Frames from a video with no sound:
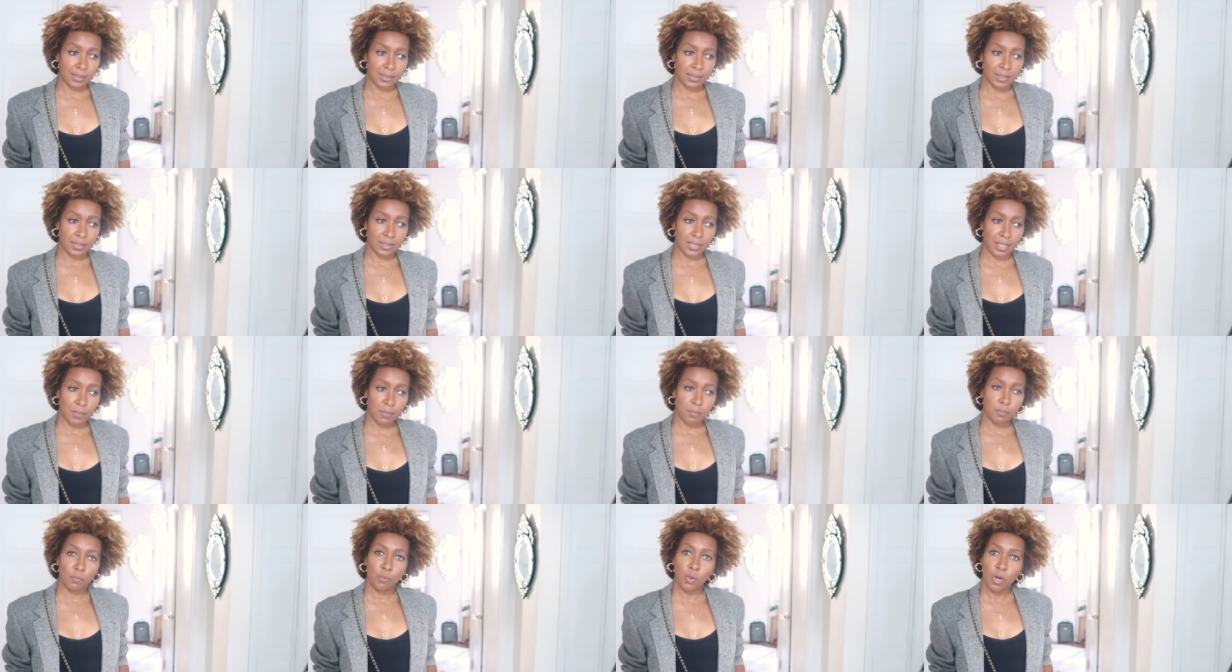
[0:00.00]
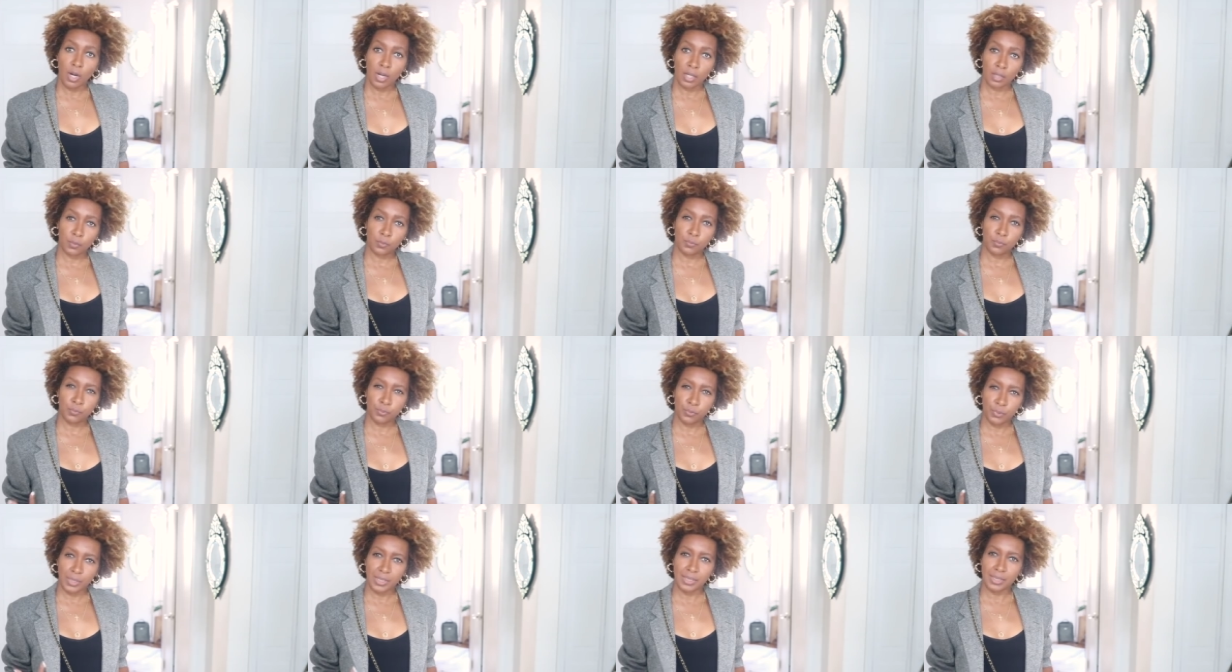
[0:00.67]
I think they work
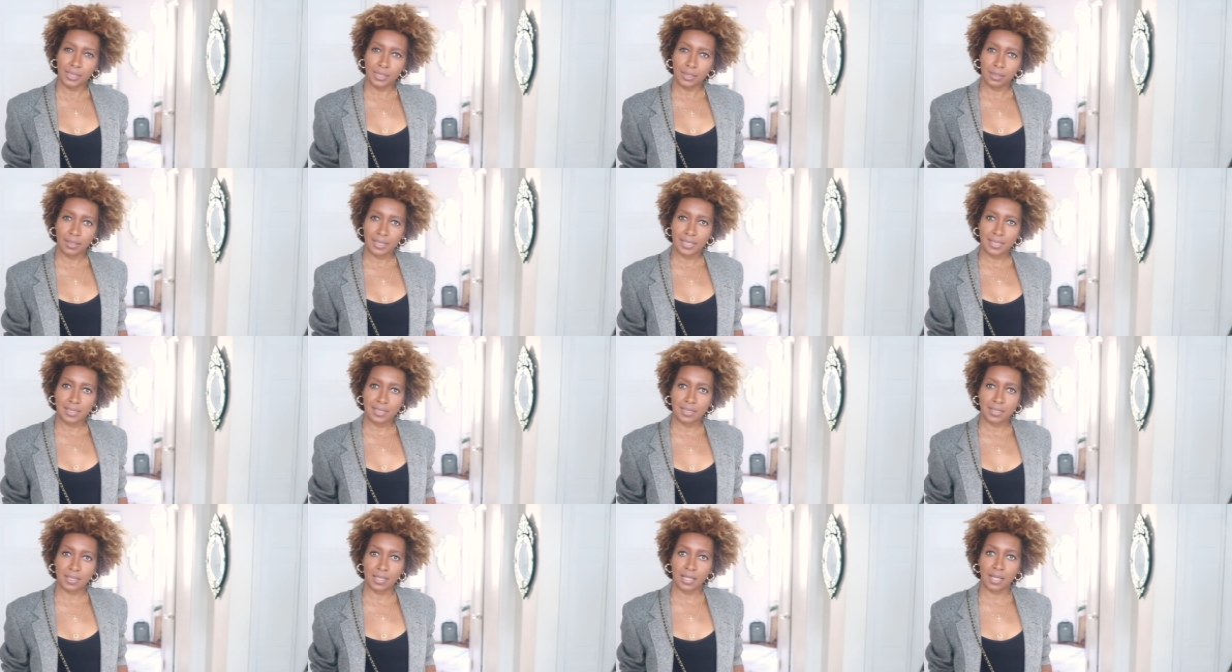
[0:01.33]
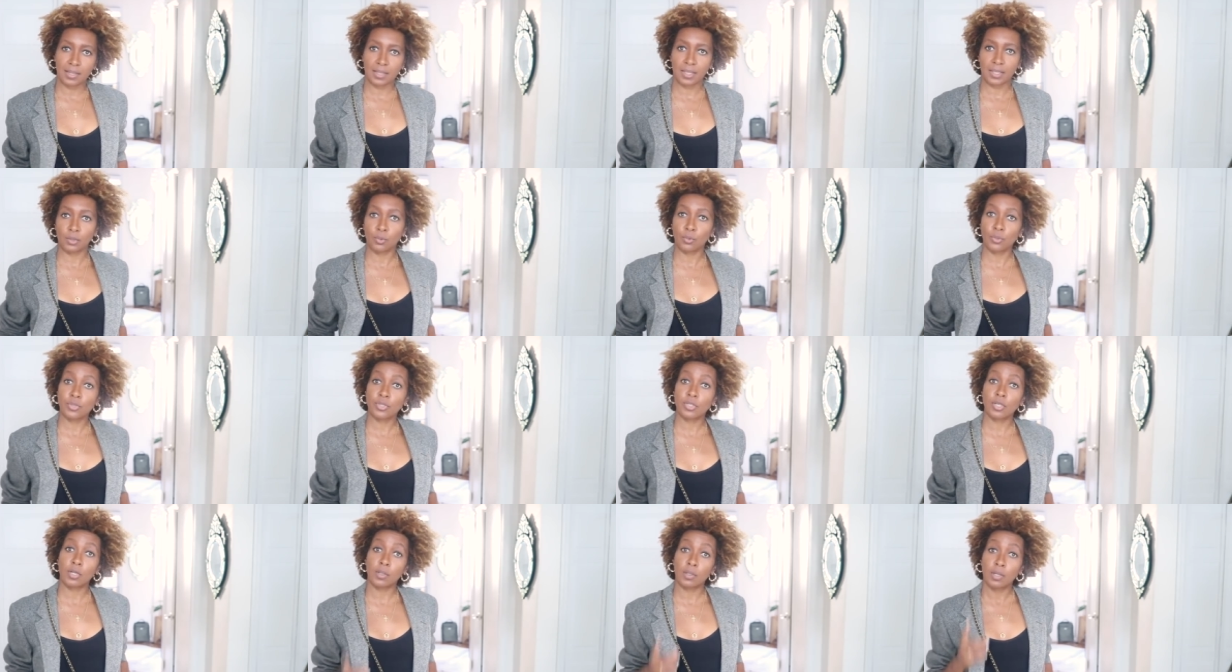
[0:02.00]
really nicely together. And
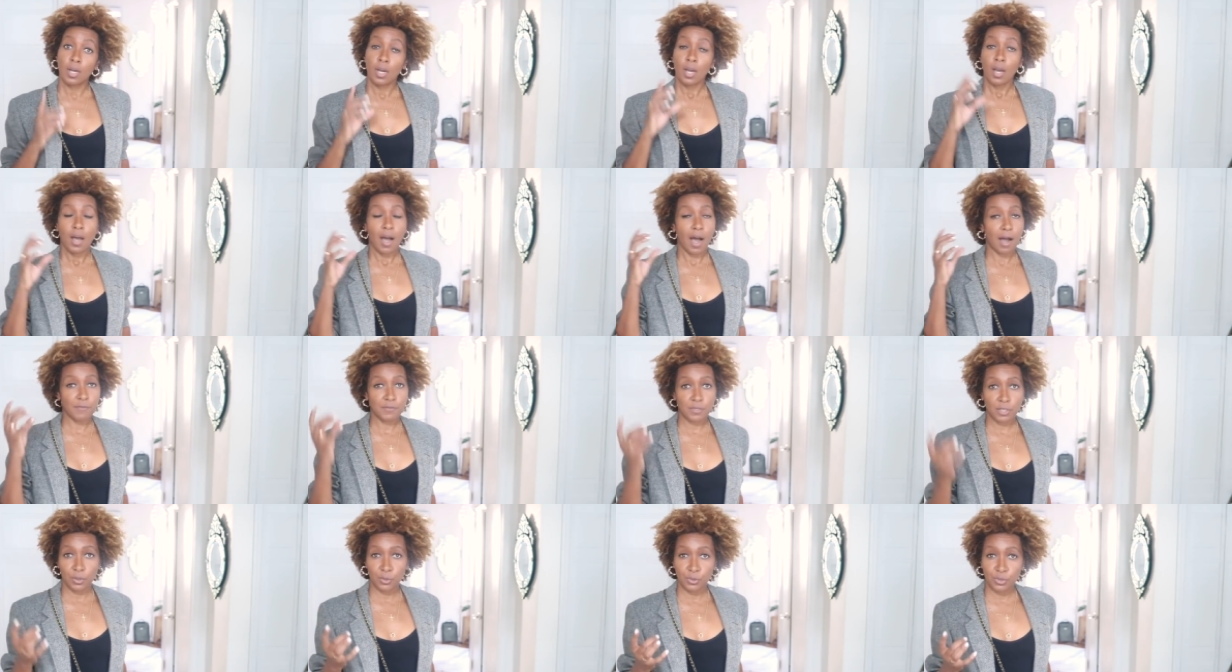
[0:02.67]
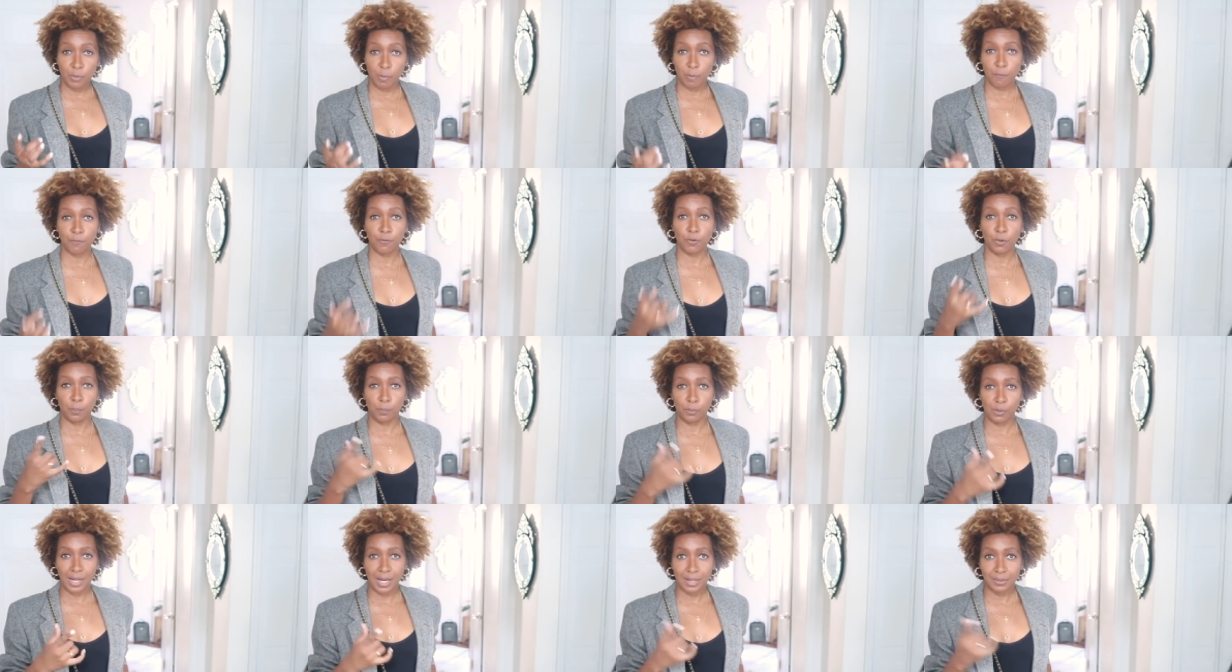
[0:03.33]
also, I've told you
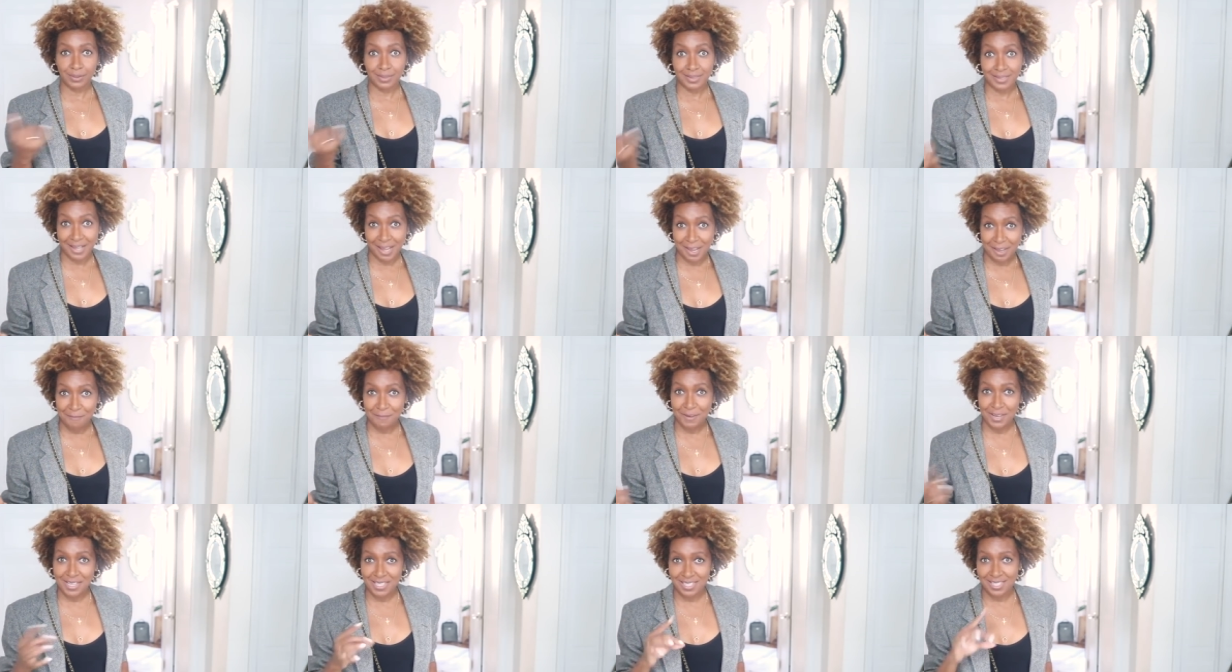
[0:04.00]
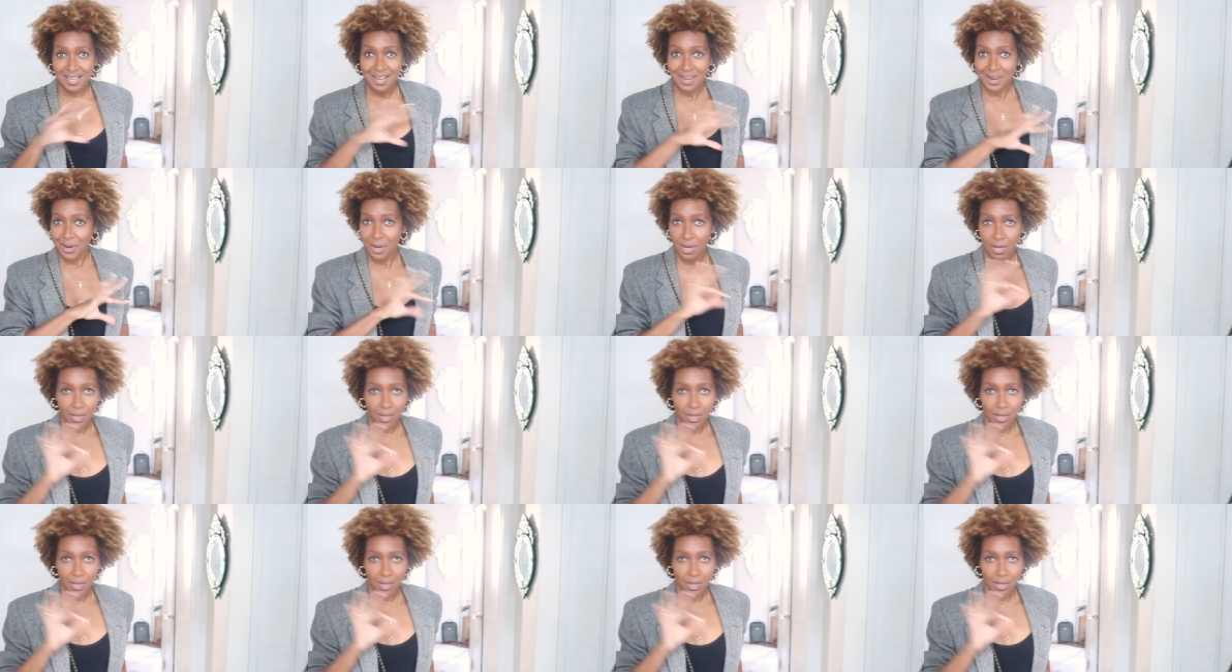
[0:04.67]
before, brown and navies,